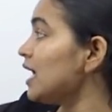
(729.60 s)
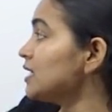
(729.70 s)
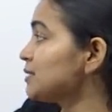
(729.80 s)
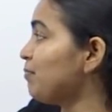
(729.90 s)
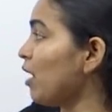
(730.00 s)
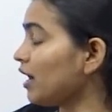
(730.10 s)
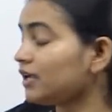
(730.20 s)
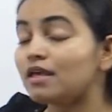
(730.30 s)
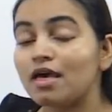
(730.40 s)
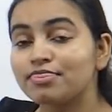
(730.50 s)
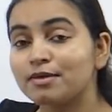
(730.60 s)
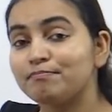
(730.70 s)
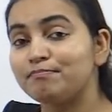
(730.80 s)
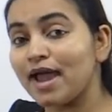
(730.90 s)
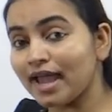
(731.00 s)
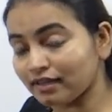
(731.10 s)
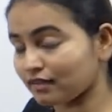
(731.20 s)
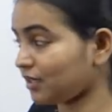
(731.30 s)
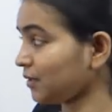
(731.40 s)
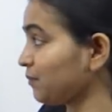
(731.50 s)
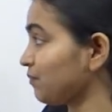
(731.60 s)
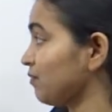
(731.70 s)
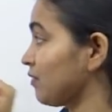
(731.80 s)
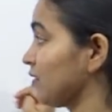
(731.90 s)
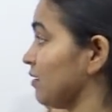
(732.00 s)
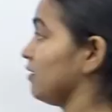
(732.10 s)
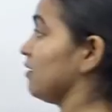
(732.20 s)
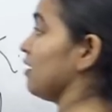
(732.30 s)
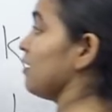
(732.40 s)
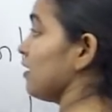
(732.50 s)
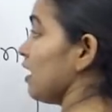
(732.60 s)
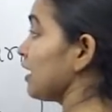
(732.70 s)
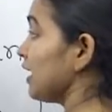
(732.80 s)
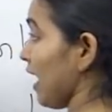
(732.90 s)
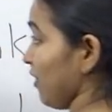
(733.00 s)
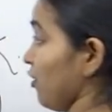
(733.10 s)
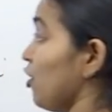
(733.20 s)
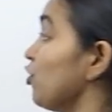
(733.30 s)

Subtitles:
is by the bank. Again,